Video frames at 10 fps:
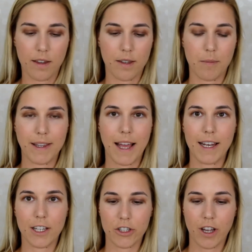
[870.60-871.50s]
the
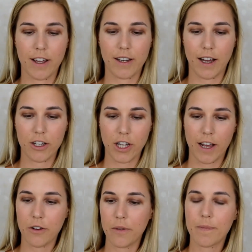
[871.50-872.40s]
Metallic Shine
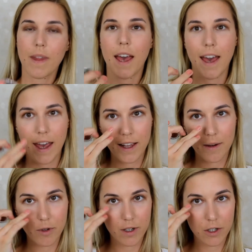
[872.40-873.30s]
eyeshadow, and
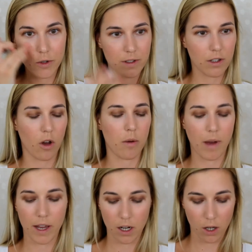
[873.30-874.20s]
I'm gonna use it on
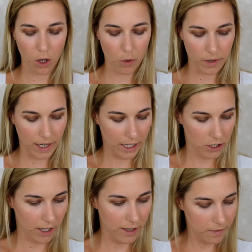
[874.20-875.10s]
my lower
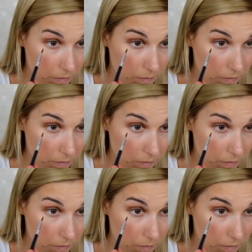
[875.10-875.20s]
lash line.